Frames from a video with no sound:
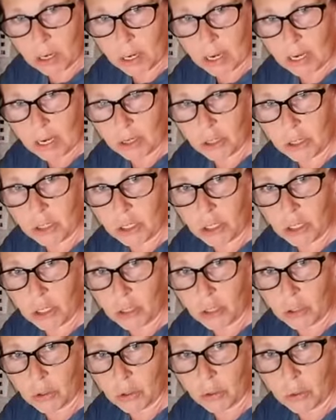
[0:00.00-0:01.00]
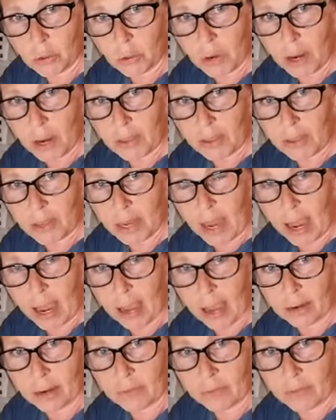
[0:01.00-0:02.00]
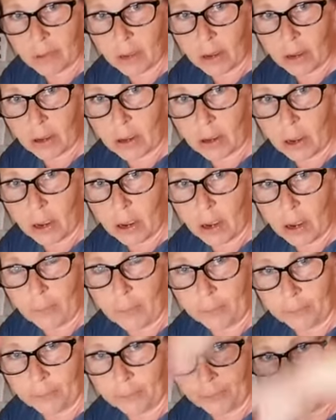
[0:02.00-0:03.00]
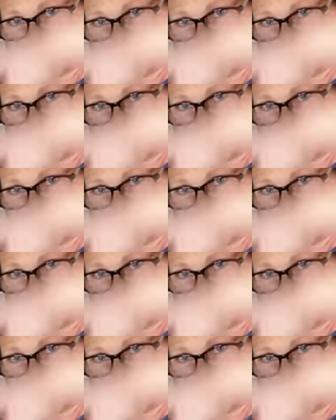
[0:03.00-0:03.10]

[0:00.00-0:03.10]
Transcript: into the head of the um